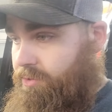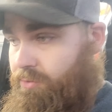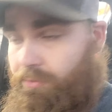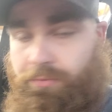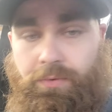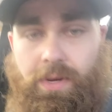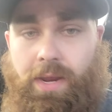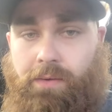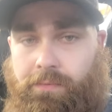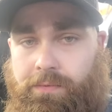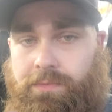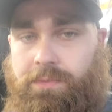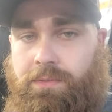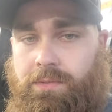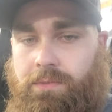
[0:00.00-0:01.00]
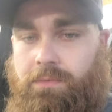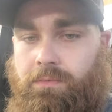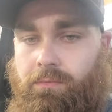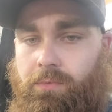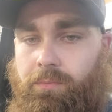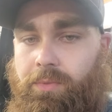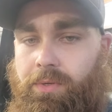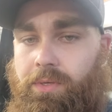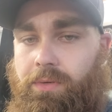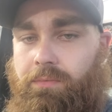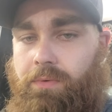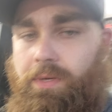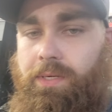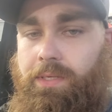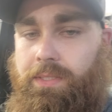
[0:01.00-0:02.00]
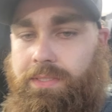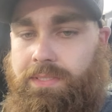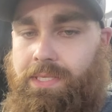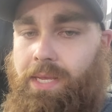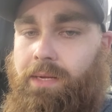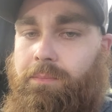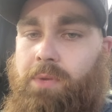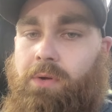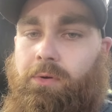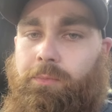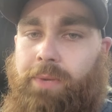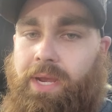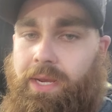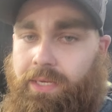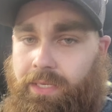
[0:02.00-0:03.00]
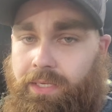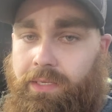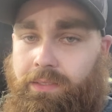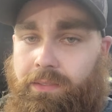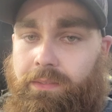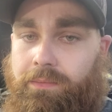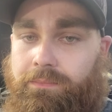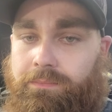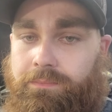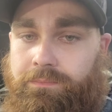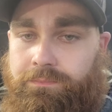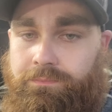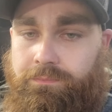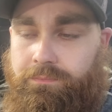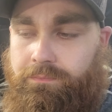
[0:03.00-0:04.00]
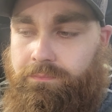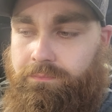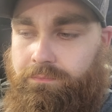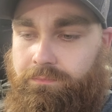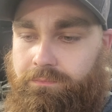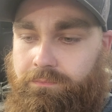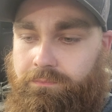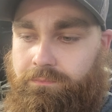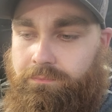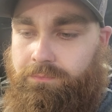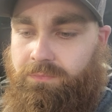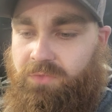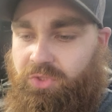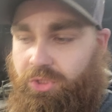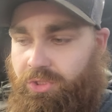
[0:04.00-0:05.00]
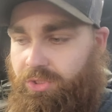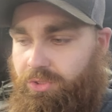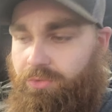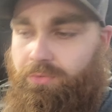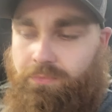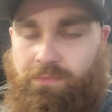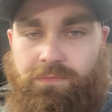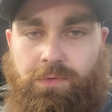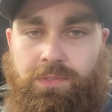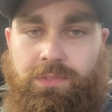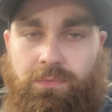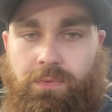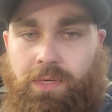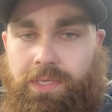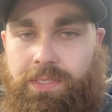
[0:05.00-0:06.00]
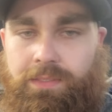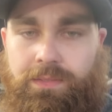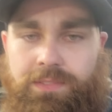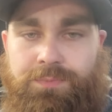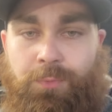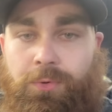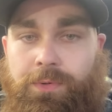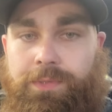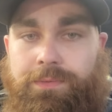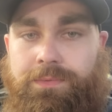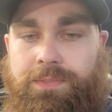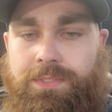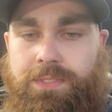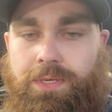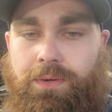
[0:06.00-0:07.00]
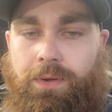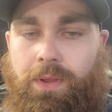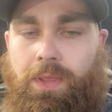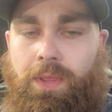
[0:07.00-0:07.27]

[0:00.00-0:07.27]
2 or 3 hours we'll be ready to set a motor back in and just do the reverse of what I did this morning. So